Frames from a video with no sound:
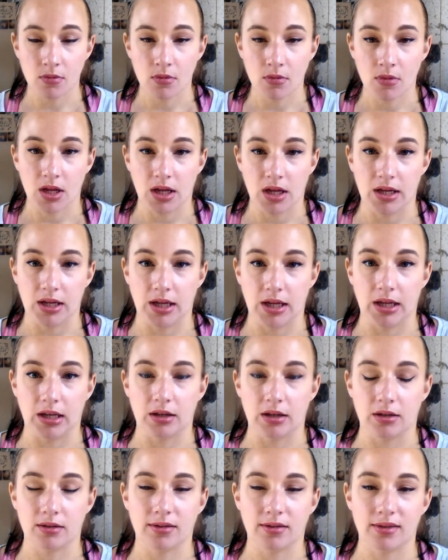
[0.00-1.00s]

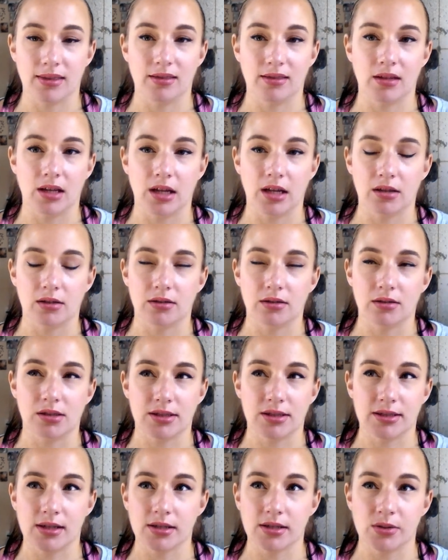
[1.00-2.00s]
and
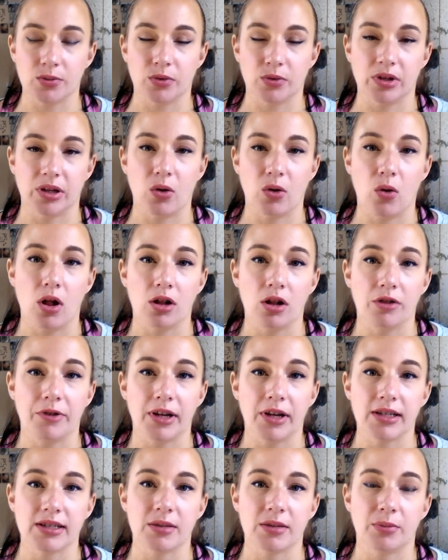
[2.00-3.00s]
this doesn't really qualify
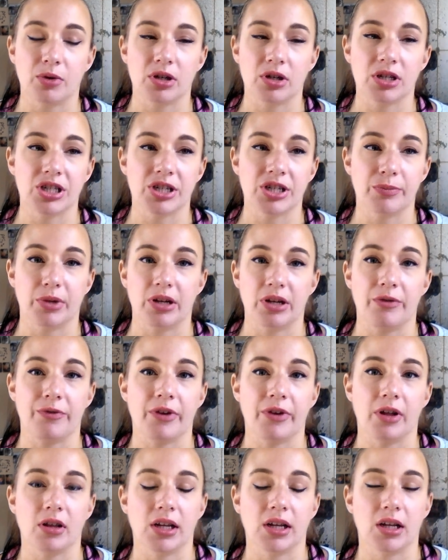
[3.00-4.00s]
as abortion, but it
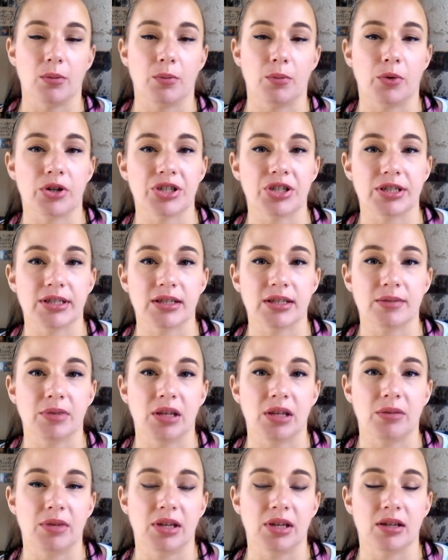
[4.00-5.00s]
felt like abortion to
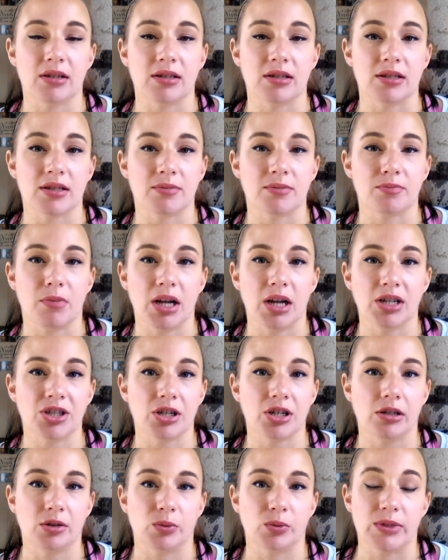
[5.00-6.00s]
me because my
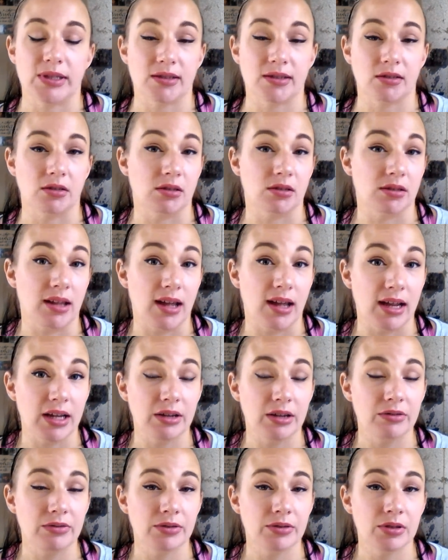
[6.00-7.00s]
child was still
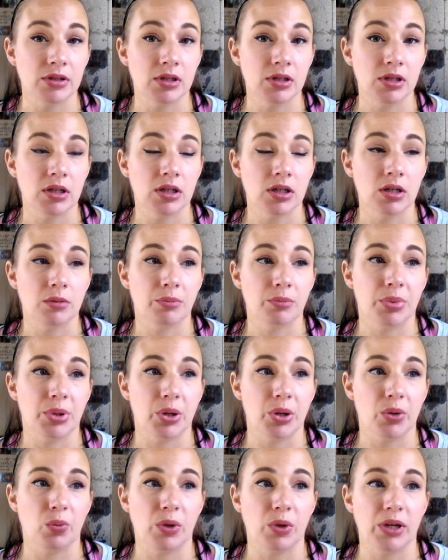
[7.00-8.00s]
alive.
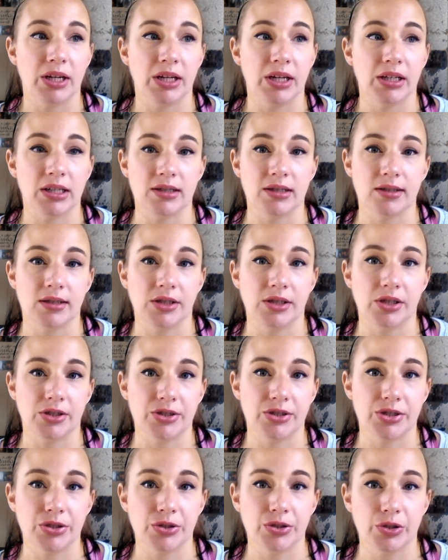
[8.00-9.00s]
But when it's in your
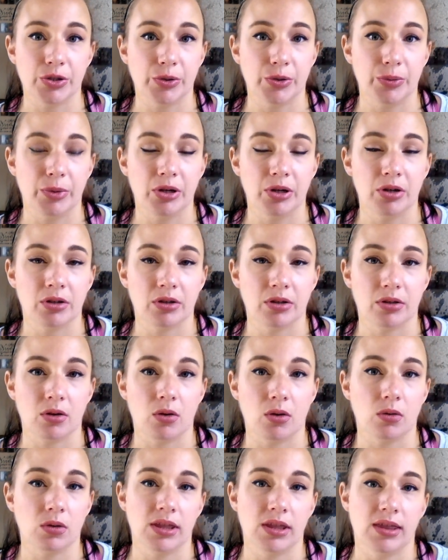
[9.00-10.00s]
tube, the
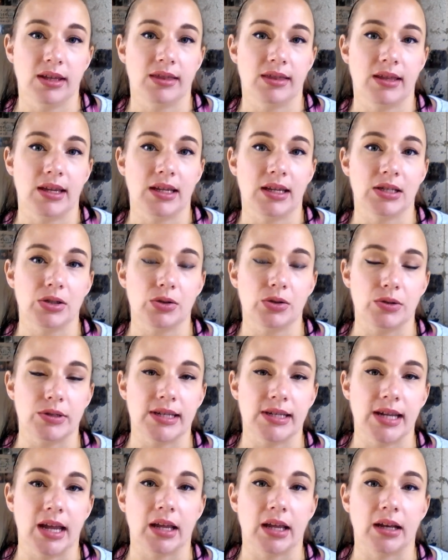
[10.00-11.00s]
only thing they can do is
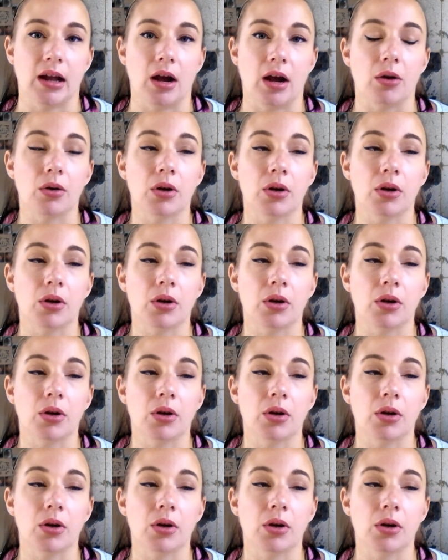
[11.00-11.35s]
take it out.